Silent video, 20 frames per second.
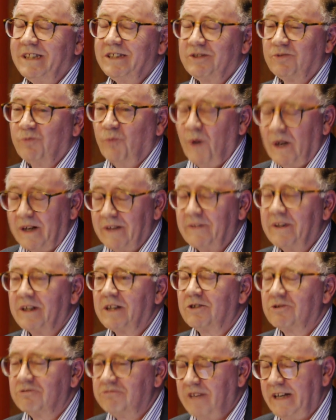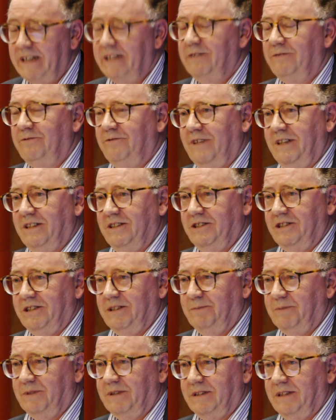It's one of the great
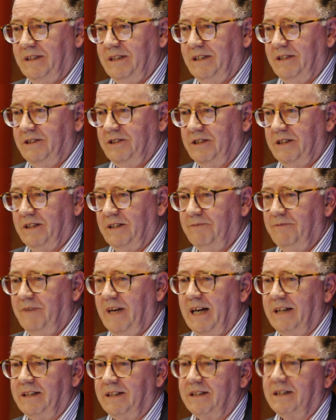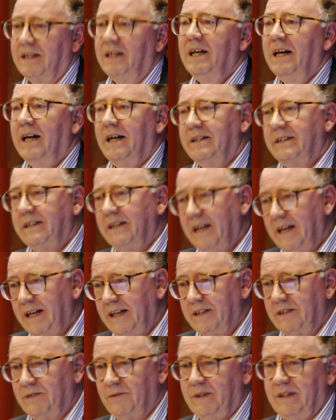friendships in literature. The fact that at the
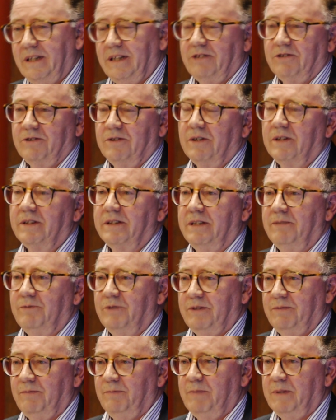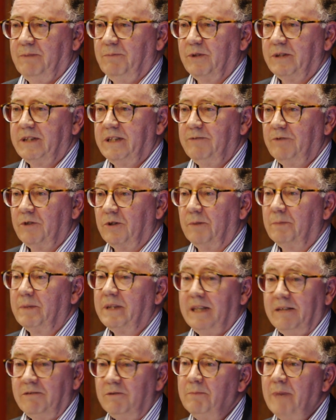end, when they grew older, it was a bit more difficult,
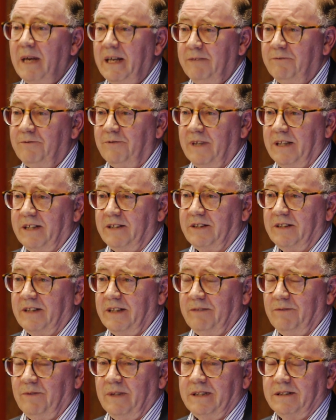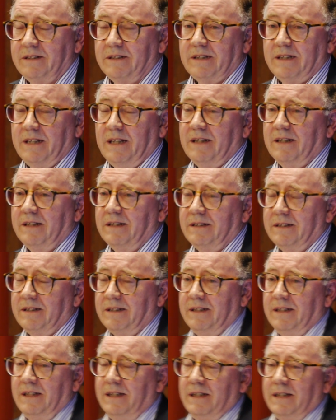but they remained friends. They went together in
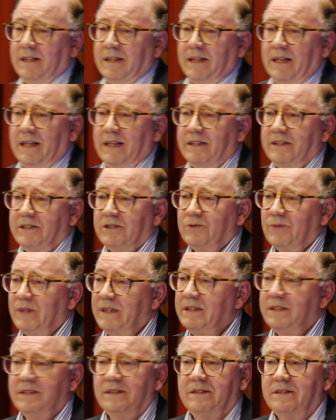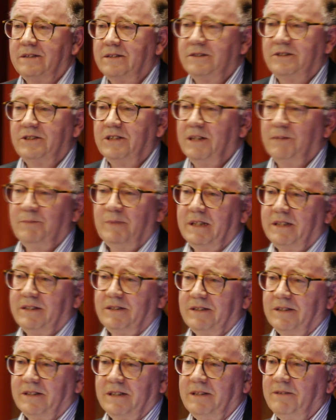the 1820s to Germany
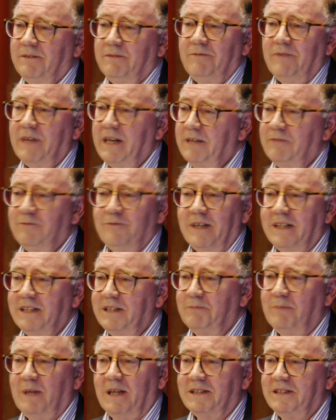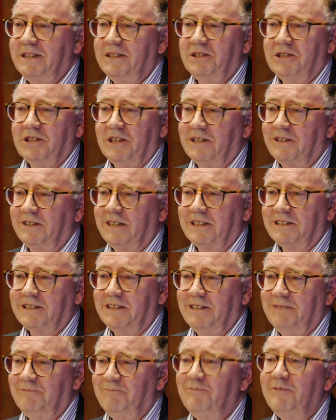and so on. They were very funny about each other,
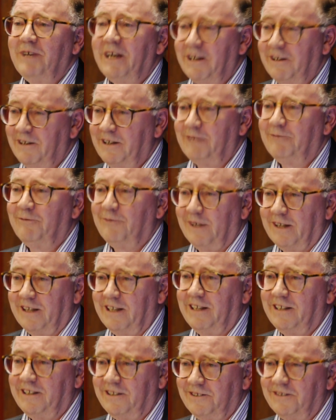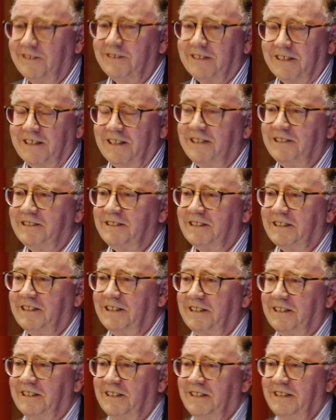actually. Very funny, two old guys
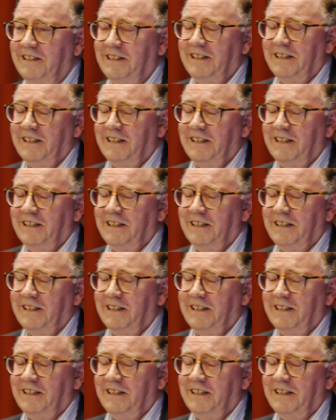together.